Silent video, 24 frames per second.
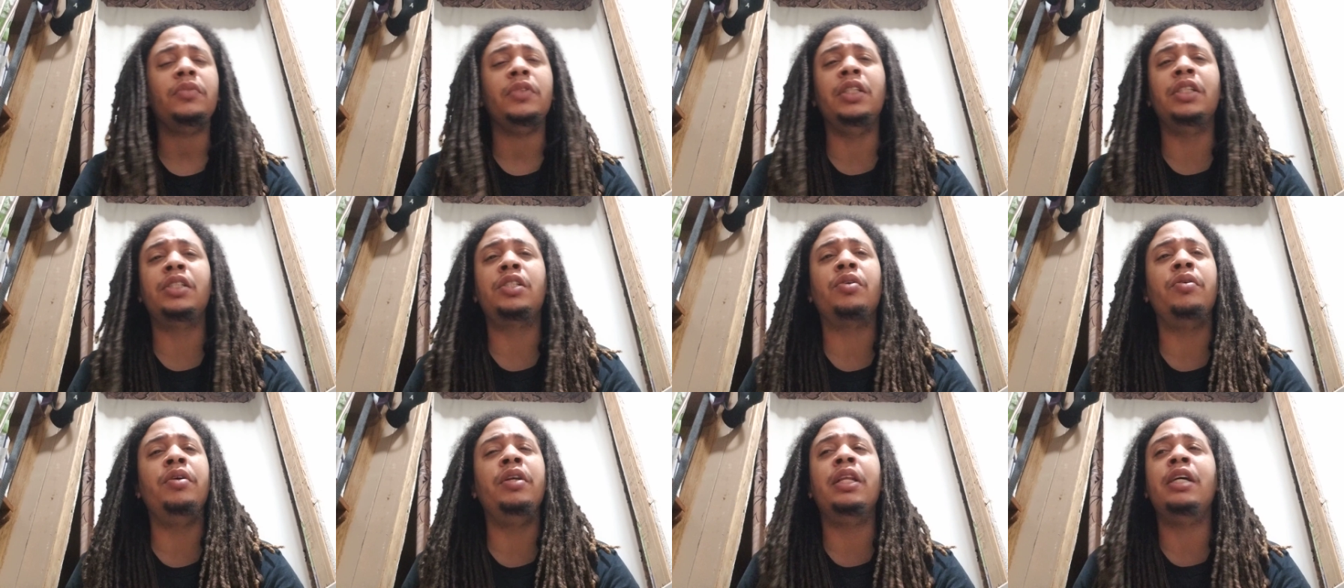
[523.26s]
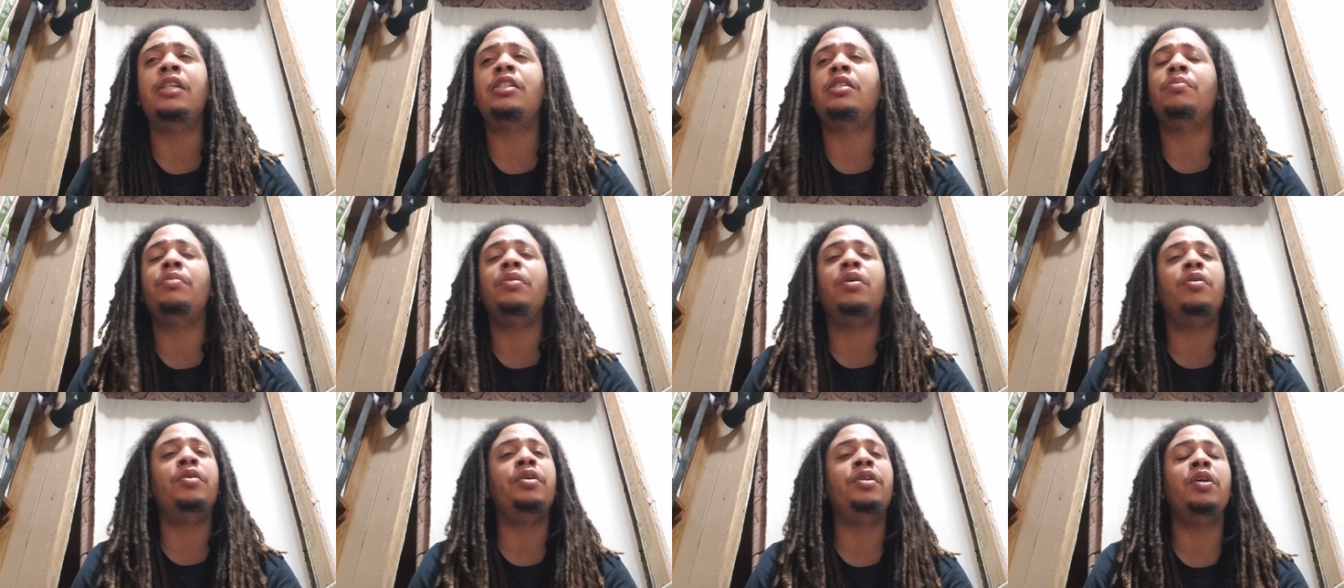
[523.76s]
So he lets
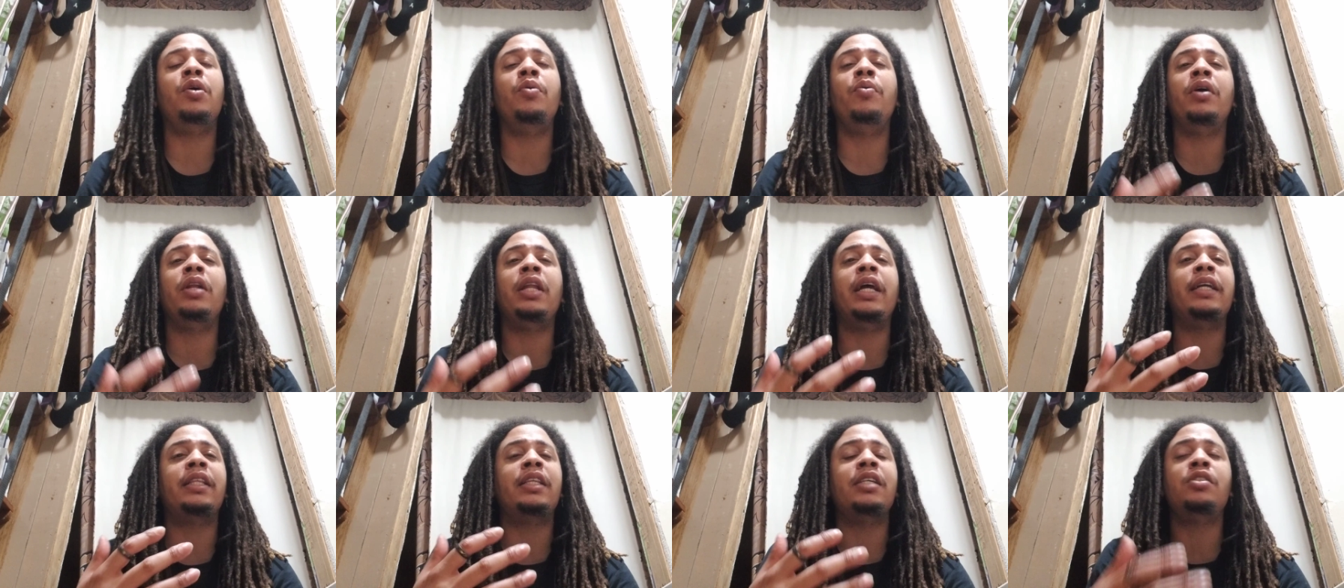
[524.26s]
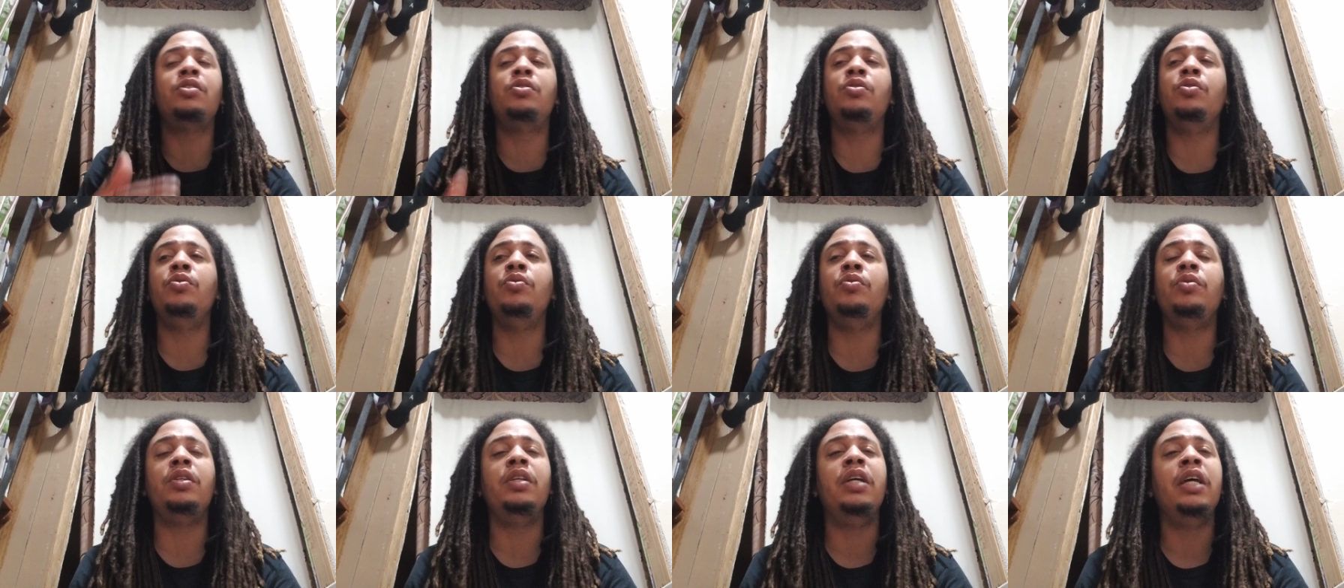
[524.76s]
him know, you know what, like this
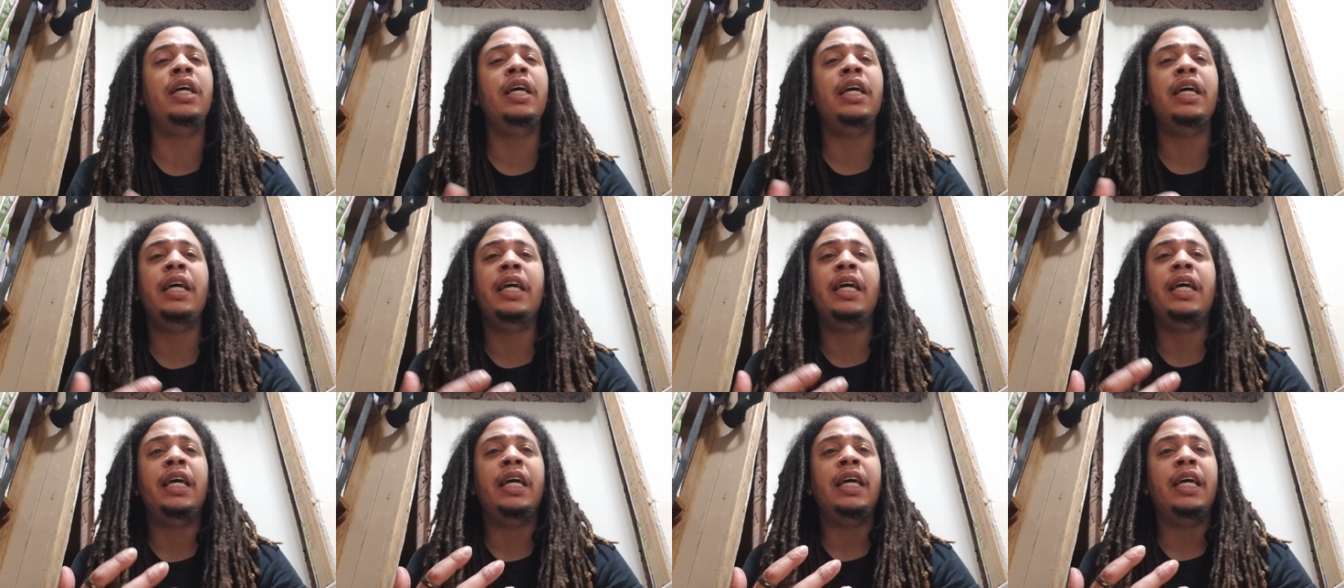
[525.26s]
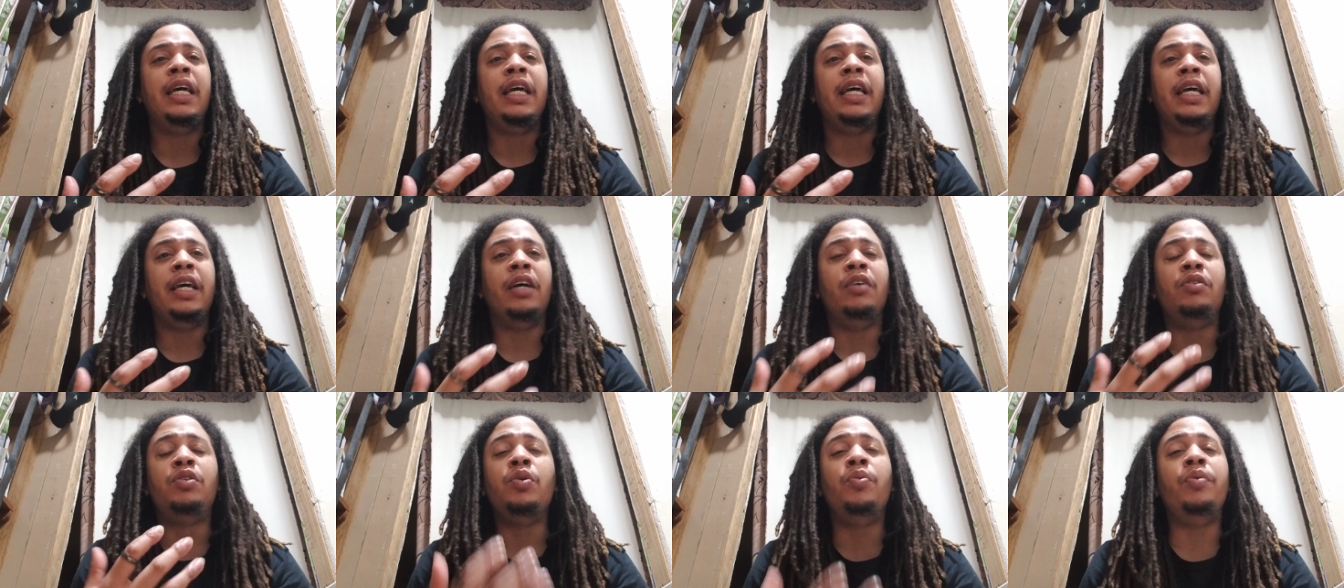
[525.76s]
dude
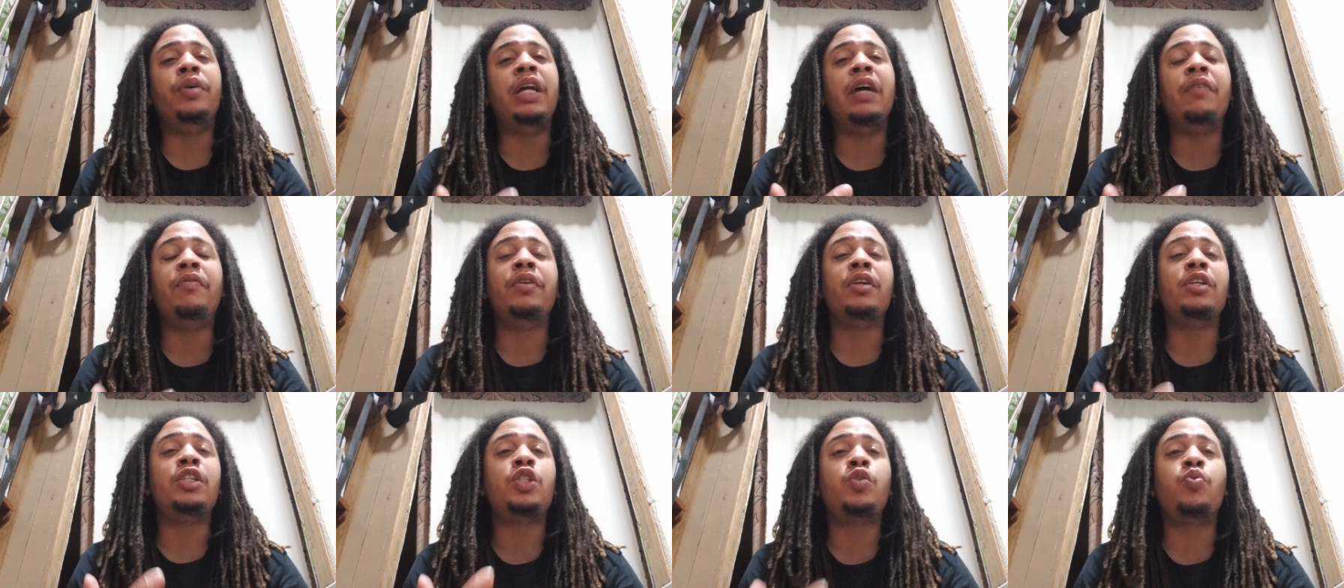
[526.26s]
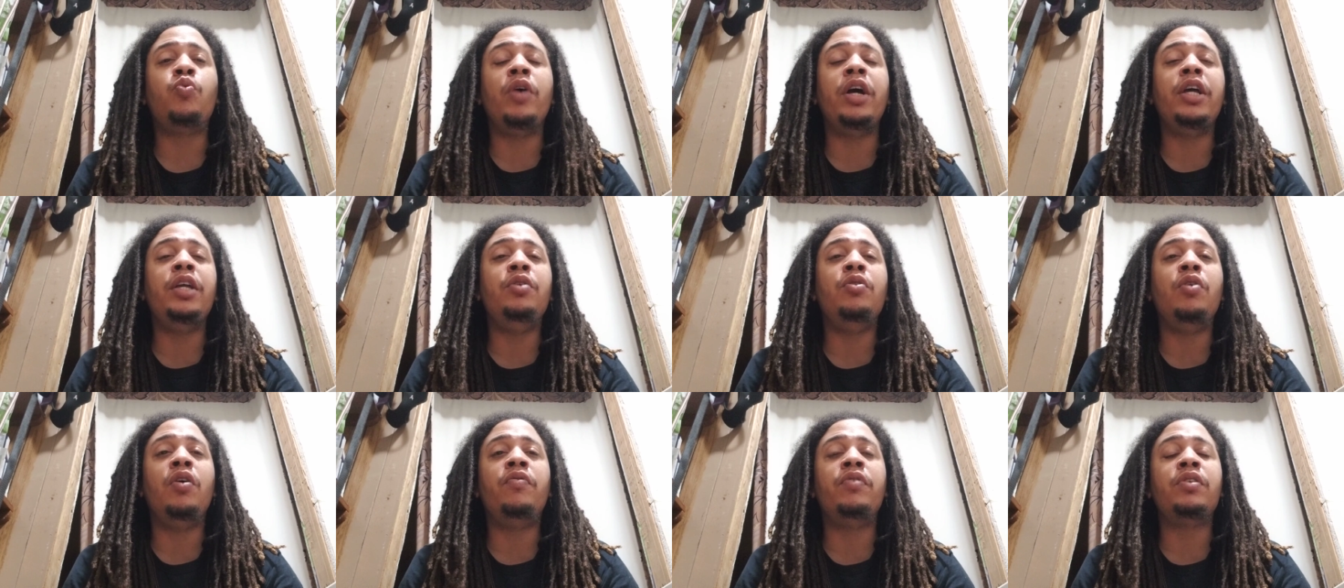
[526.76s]
he'll do whatever to sway
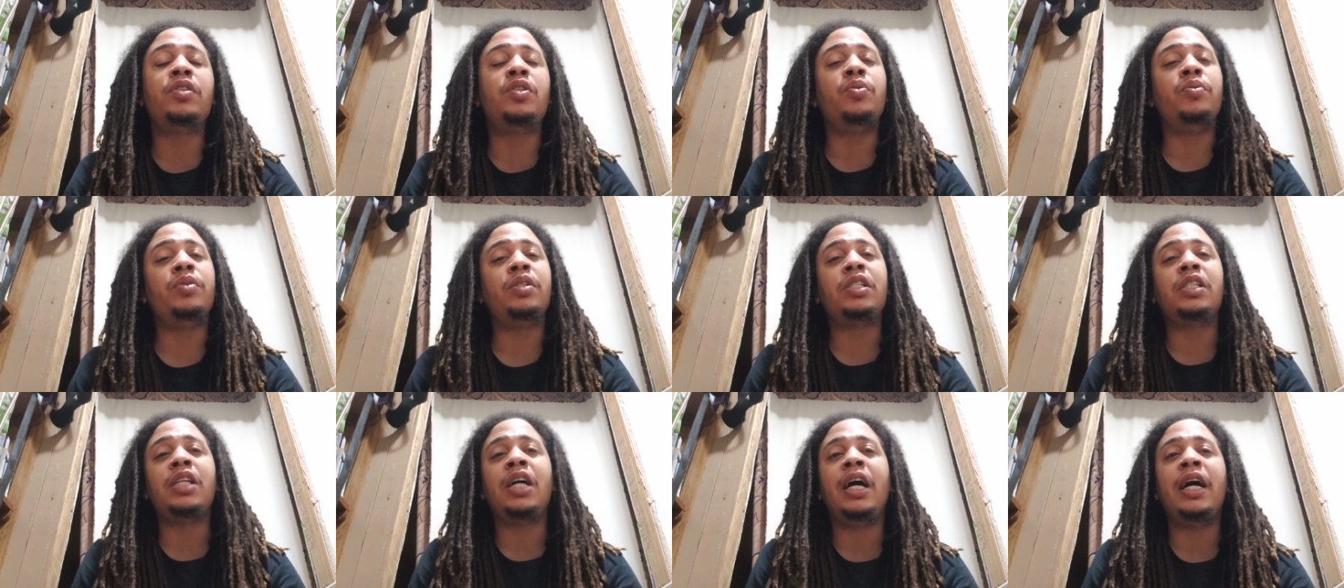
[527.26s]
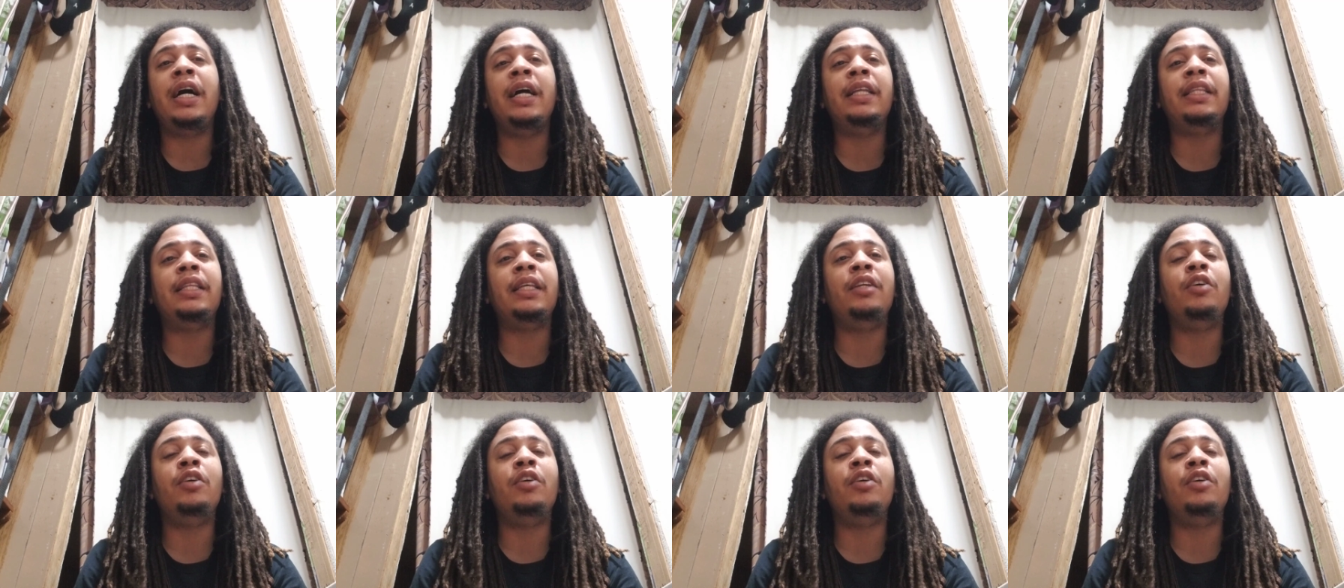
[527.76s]
you over to his side.